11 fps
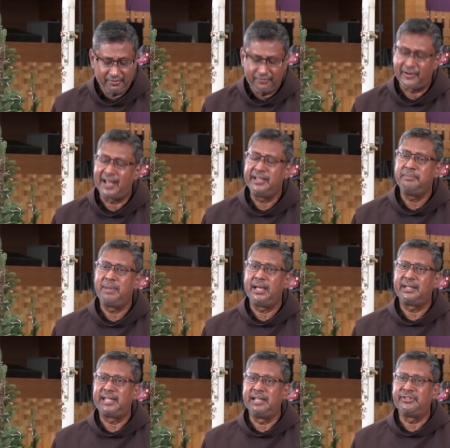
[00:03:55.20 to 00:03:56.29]
Friar
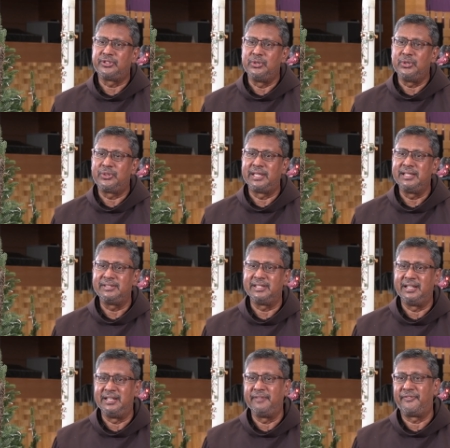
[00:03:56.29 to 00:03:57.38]
Mike tends to do things in
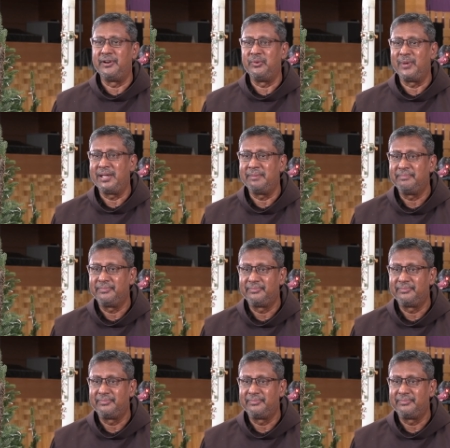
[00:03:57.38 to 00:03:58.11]
a different way,